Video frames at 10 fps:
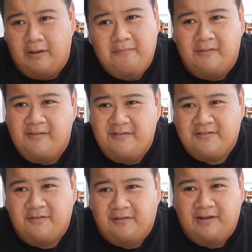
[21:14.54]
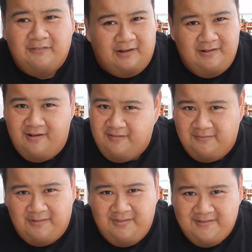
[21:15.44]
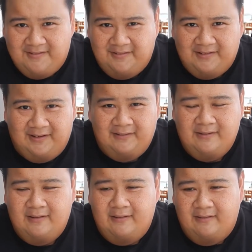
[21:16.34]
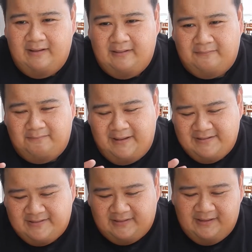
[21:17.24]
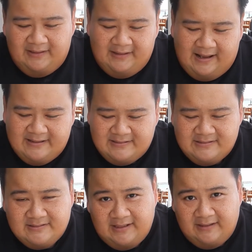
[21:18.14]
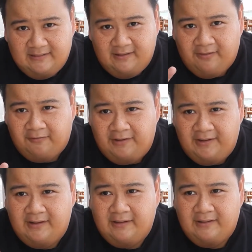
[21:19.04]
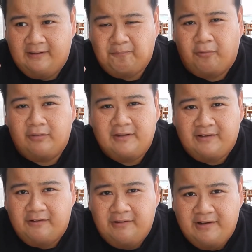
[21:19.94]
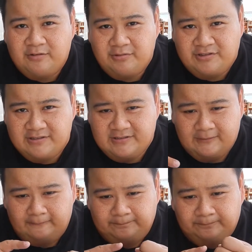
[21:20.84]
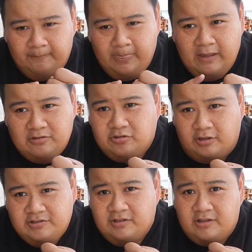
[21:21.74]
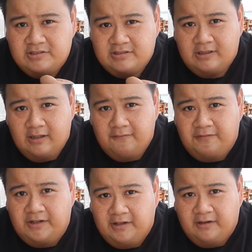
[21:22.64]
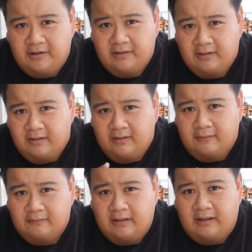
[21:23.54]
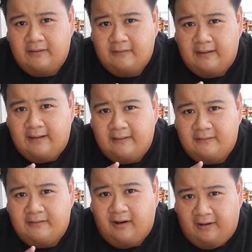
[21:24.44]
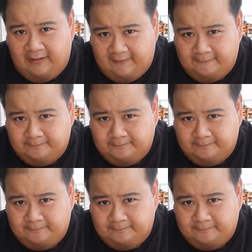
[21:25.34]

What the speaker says: one mother's cooking to another mother's cooking. It basically has the three important ingredients, which is soy sauce, vinegar, and garlic.